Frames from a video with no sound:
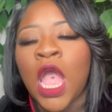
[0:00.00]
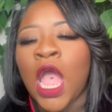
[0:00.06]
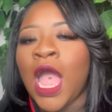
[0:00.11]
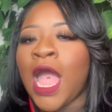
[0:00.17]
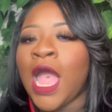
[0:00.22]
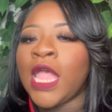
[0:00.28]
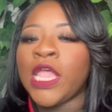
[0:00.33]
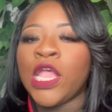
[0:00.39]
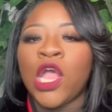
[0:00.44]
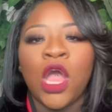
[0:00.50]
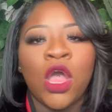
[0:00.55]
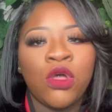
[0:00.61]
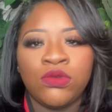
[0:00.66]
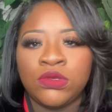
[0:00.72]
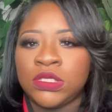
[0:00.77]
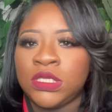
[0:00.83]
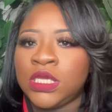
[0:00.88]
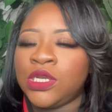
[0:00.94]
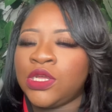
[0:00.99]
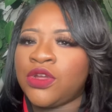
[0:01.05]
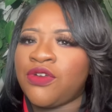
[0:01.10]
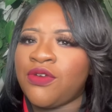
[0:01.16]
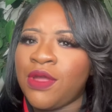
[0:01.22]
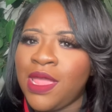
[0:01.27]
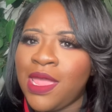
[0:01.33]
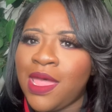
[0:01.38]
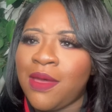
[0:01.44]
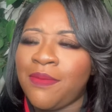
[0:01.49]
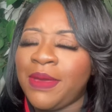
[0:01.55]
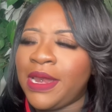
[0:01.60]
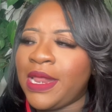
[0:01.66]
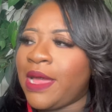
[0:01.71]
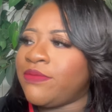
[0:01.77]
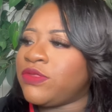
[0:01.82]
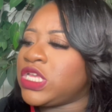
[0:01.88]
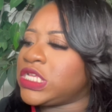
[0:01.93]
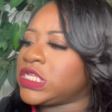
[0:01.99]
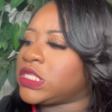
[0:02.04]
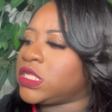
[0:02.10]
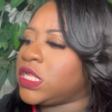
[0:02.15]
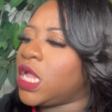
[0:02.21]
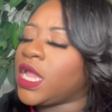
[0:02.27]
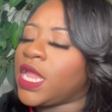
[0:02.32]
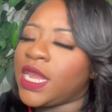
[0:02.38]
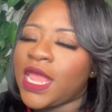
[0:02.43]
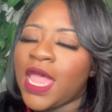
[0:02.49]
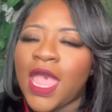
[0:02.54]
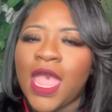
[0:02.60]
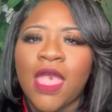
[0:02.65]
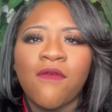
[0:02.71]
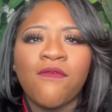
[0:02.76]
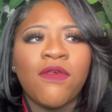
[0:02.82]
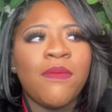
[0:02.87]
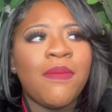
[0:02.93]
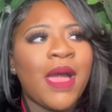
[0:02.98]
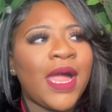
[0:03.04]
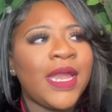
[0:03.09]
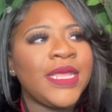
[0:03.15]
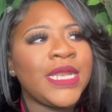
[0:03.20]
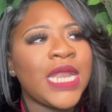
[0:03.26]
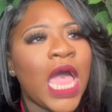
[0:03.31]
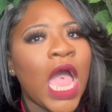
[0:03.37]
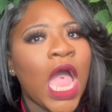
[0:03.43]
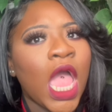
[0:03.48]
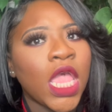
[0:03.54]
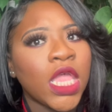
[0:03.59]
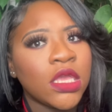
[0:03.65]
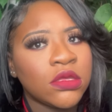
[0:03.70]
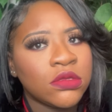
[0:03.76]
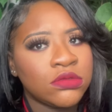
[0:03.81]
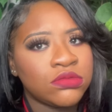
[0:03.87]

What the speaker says: I goes in a crib and I'm just looking at everybody like,